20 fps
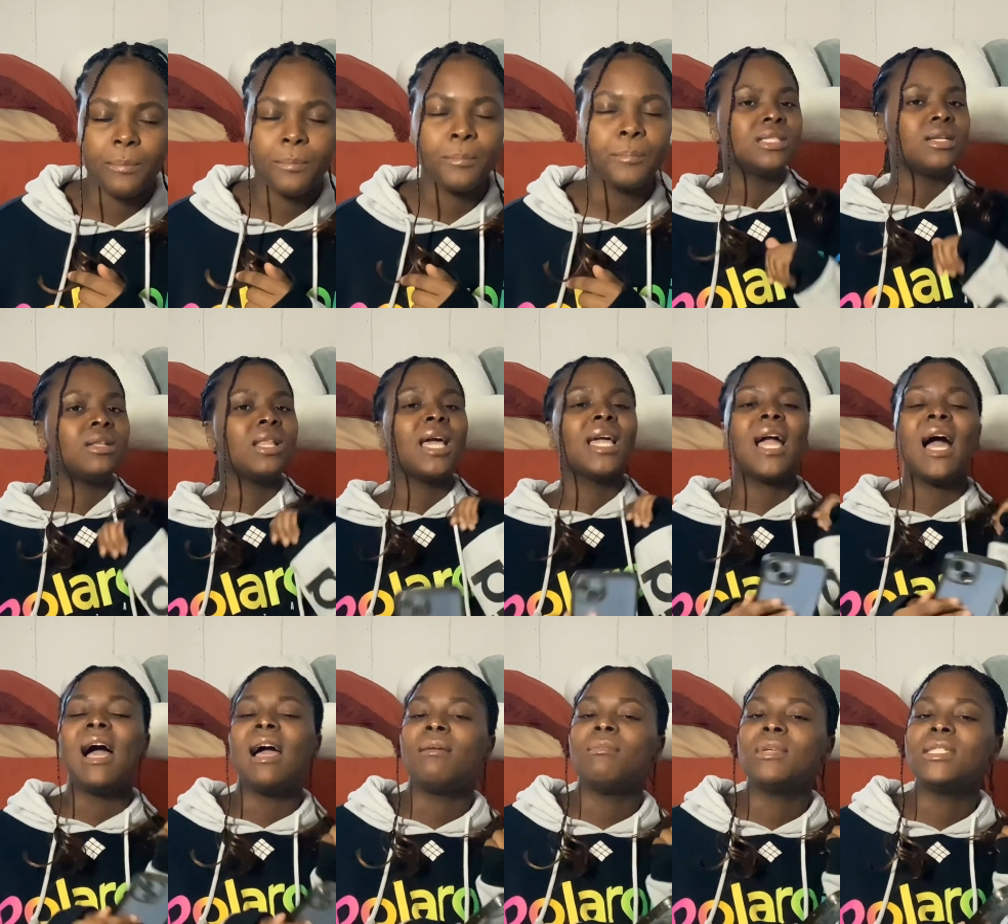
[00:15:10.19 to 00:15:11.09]
So like
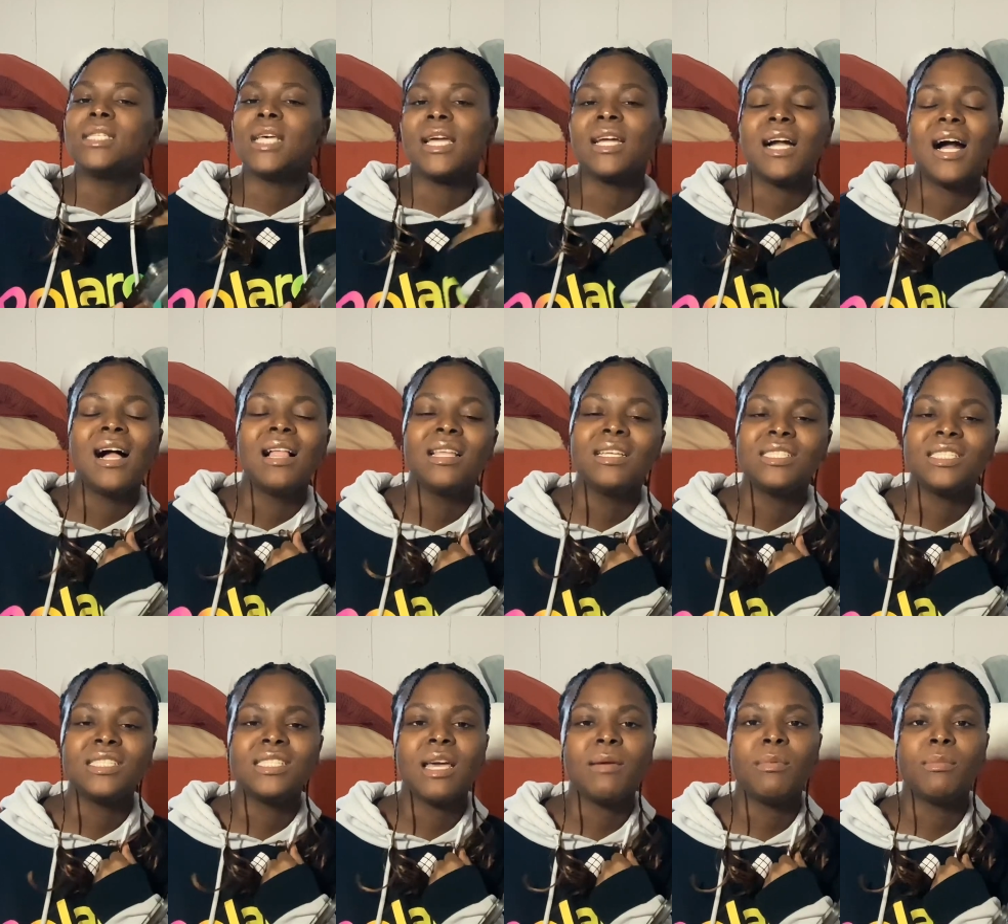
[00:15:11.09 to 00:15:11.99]
I'm a psychology
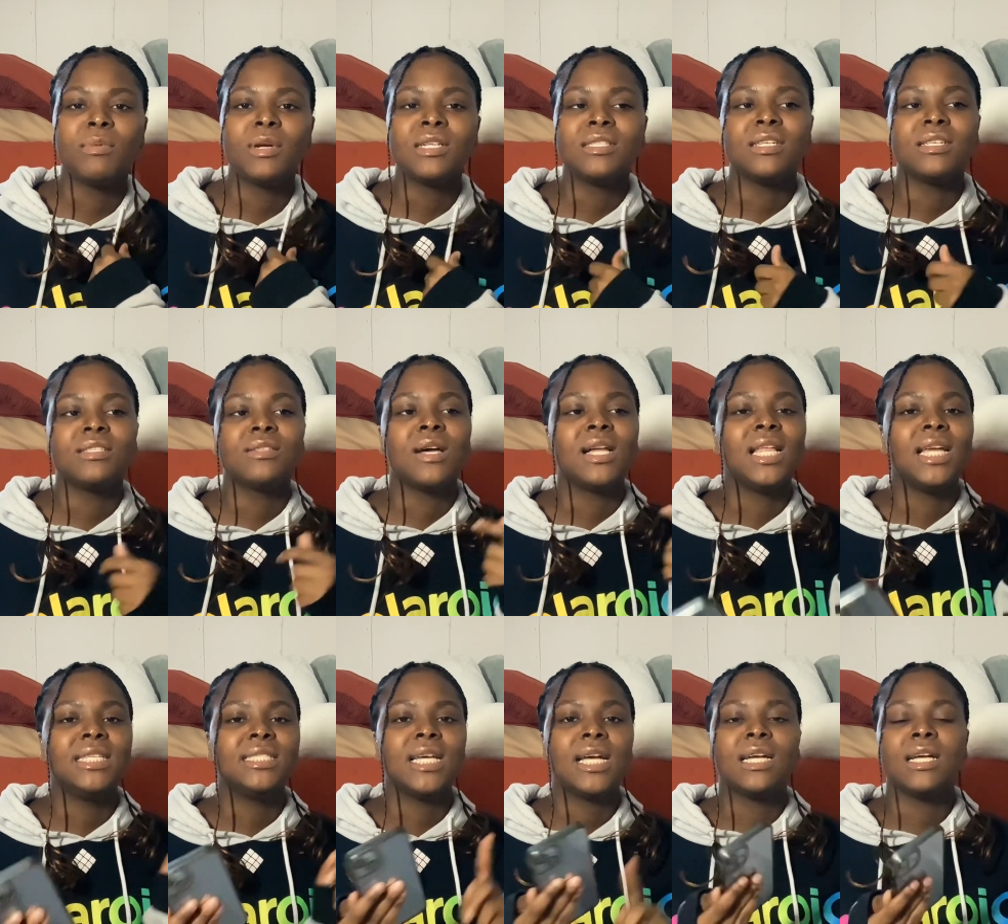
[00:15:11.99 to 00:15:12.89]
type of person, so I like
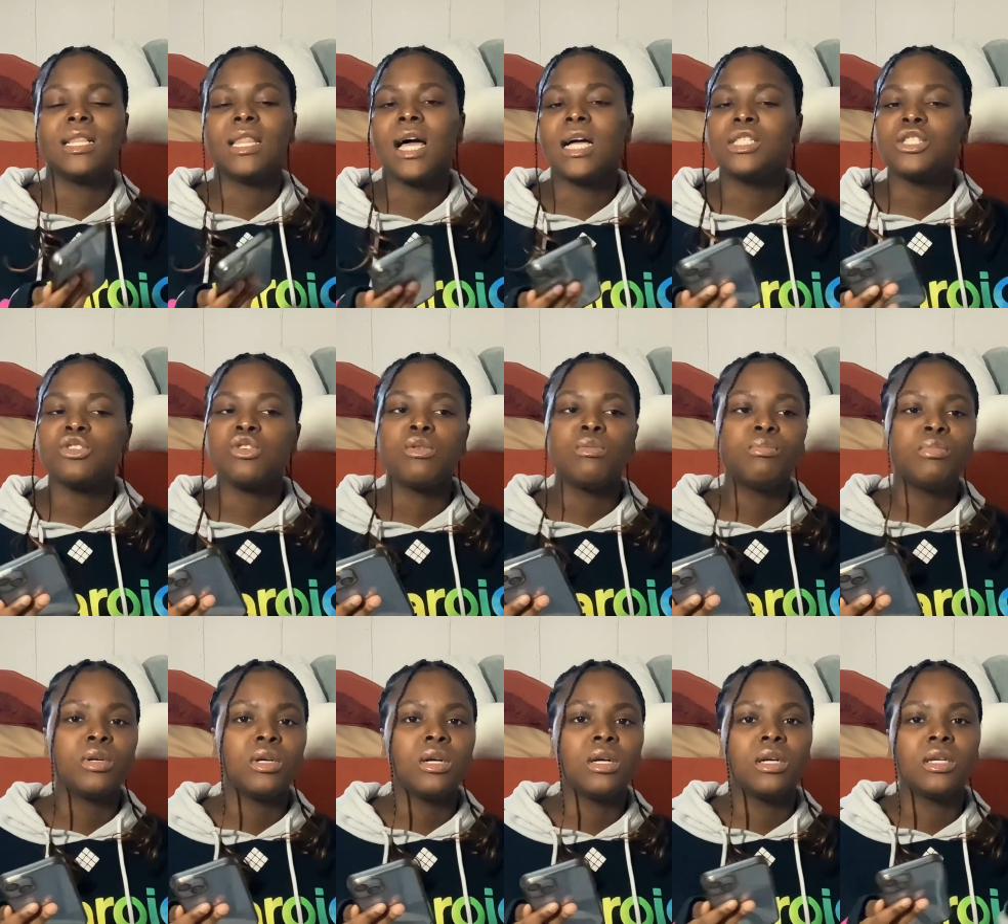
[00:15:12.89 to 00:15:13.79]
psychological
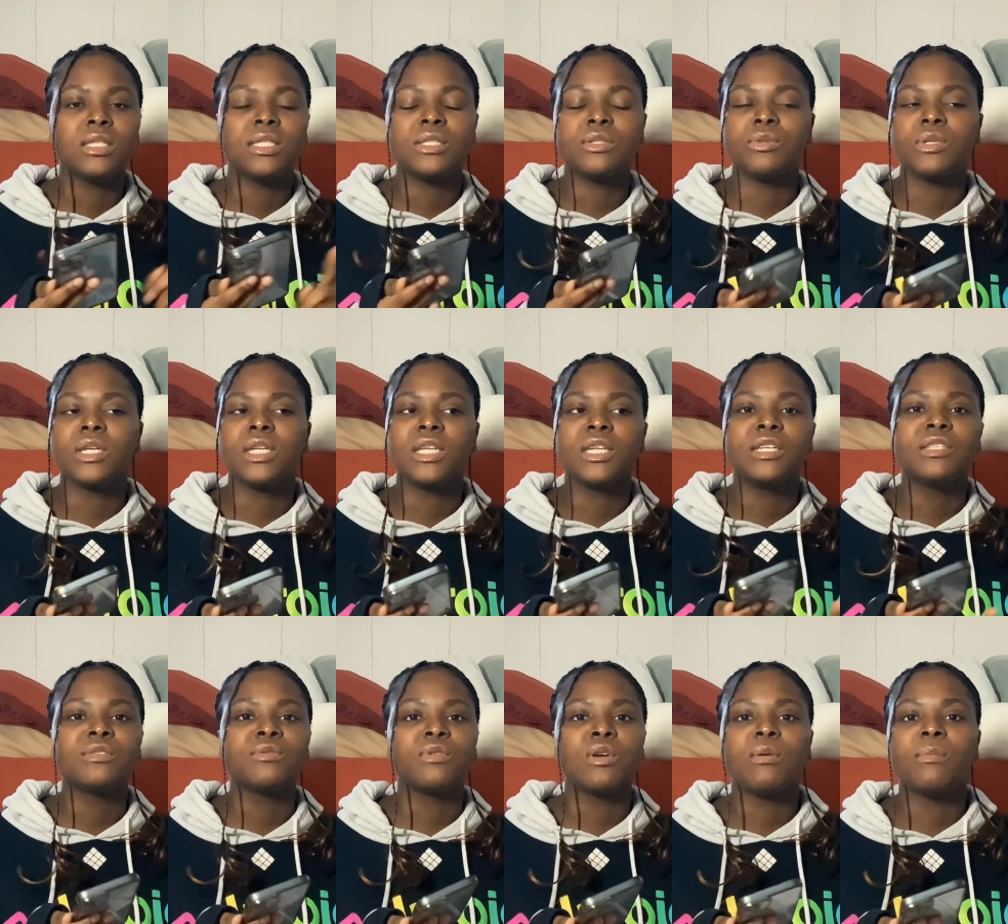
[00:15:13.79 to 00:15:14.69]
books,
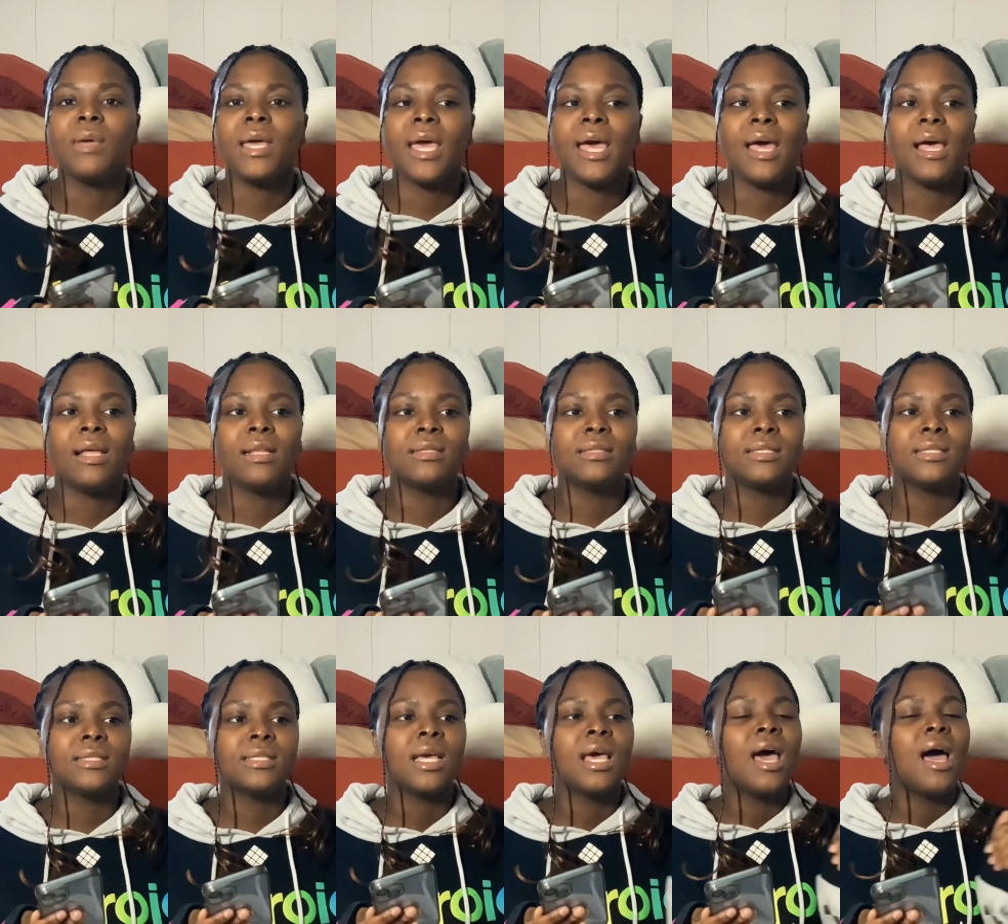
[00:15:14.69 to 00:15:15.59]
thrillers, romance.